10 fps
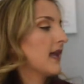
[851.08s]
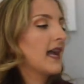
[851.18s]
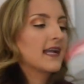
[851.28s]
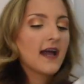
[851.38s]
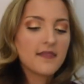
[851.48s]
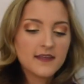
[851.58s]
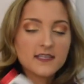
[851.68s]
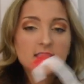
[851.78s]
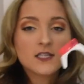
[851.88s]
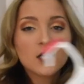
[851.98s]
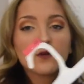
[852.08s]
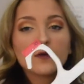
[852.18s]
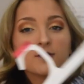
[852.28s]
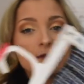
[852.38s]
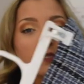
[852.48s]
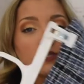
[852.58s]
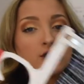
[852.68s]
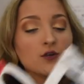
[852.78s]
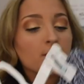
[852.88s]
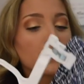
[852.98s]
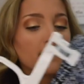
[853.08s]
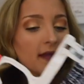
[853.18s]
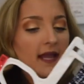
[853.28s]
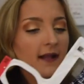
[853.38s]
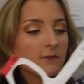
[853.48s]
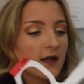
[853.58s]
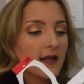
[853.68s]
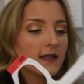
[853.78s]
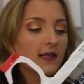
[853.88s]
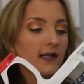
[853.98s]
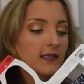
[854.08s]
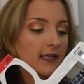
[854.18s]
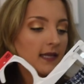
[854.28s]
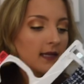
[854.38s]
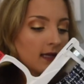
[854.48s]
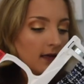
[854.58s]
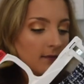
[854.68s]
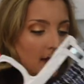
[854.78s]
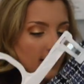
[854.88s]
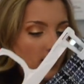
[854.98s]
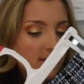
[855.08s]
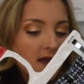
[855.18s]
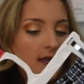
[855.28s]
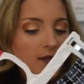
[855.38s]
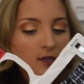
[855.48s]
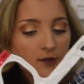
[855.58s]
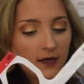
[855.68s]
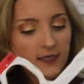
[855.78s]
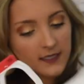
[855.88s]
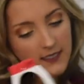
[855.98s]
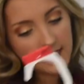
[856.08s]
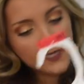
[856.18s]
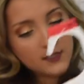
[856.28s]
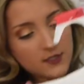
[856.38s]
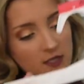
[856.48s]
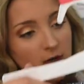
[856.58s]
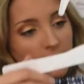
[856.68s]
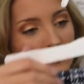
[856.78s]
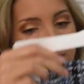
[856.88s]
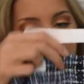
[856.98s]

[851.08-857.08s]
I got this skirt which was super big but luckily my grandma in New York can sew so